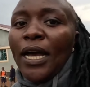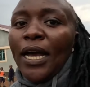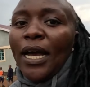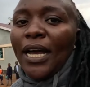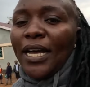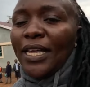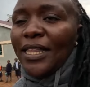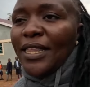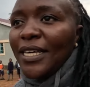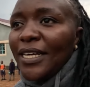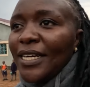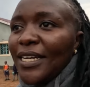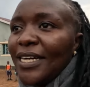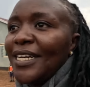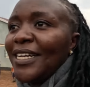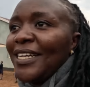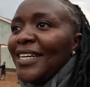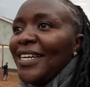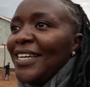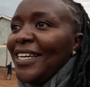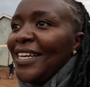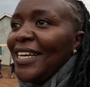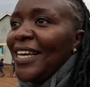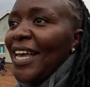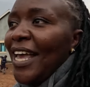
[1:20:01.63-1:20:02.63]
I think
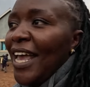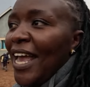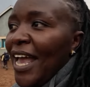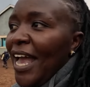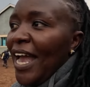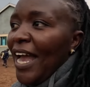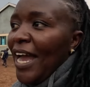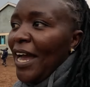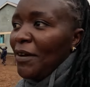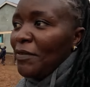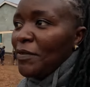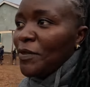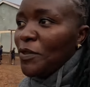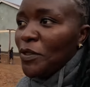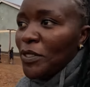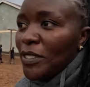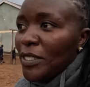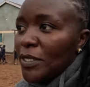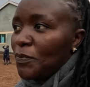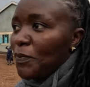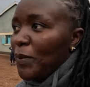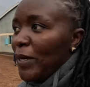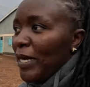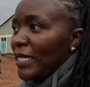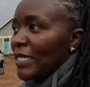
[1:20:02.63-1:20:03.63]
I have to
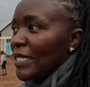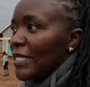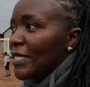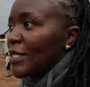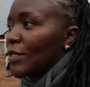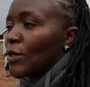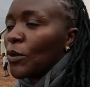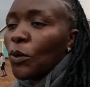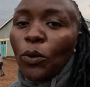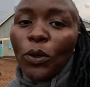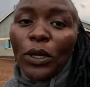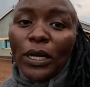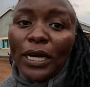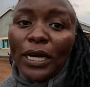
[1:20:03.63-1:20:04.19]
respect school